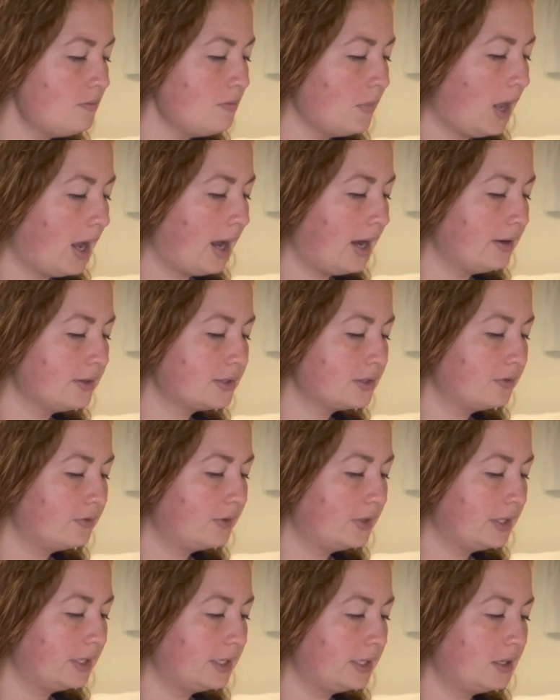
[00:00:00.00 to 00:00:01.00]
i also
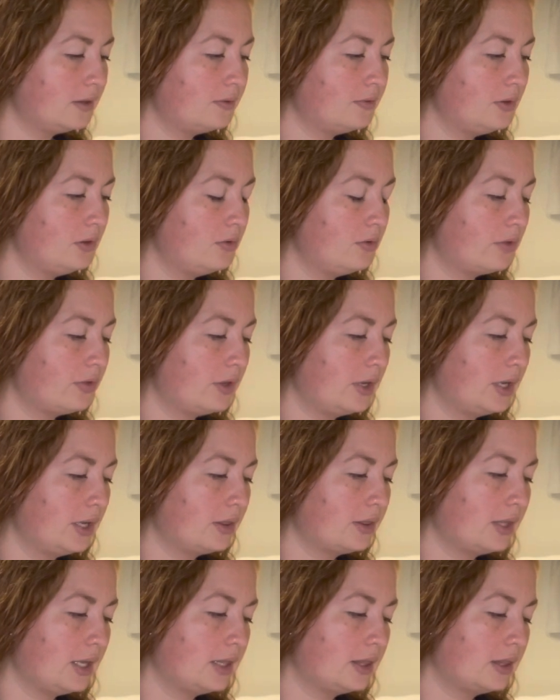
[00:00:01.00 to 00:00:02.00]
feel like if you think
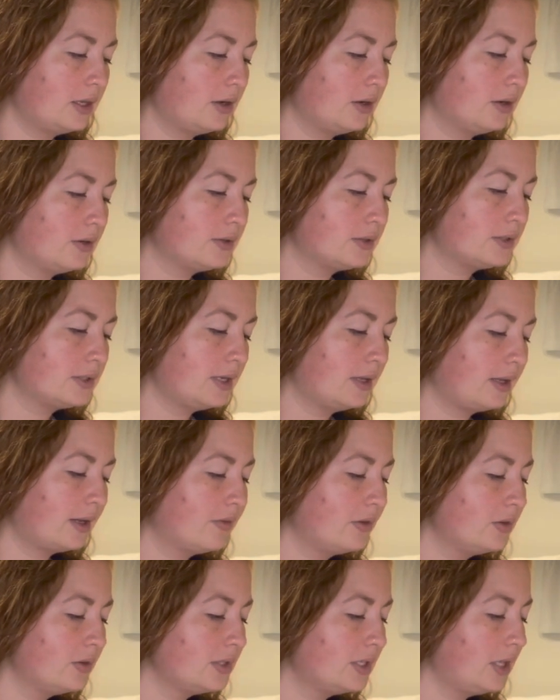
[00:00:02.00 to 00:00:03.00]
that there's like if
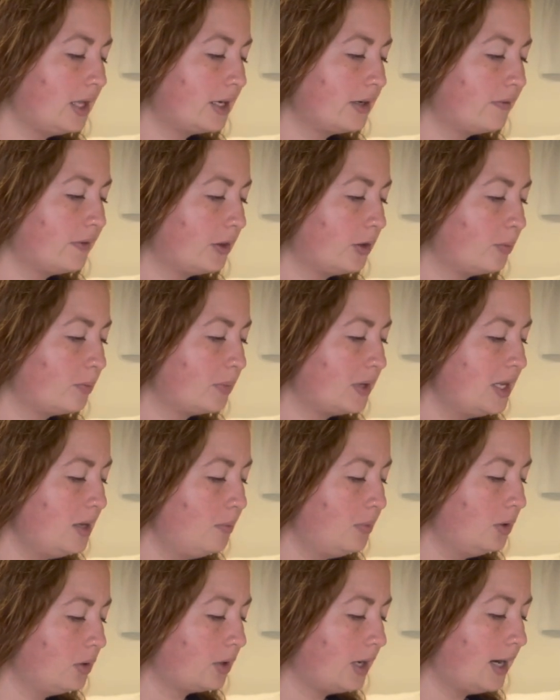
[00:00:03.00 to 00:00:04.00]
there's a lot of other
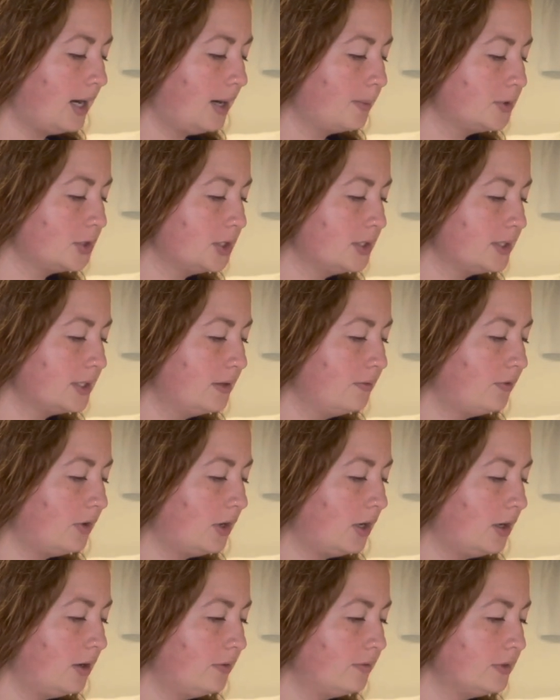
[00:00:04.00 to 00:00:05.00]
people or options
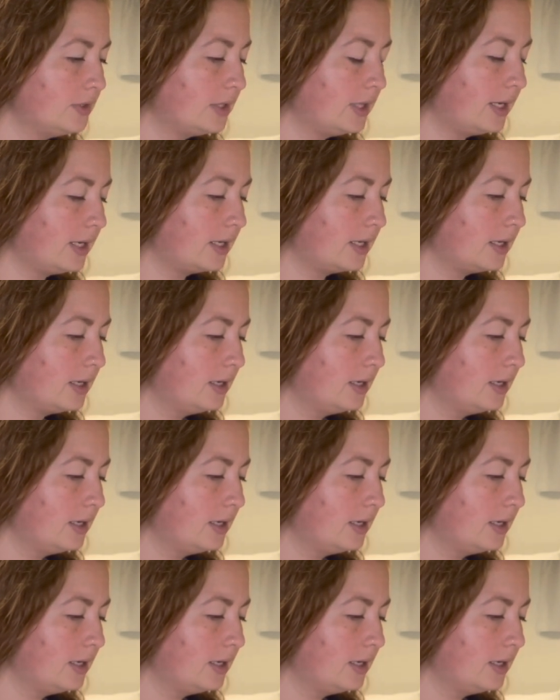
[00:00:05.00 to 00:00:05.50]
involved like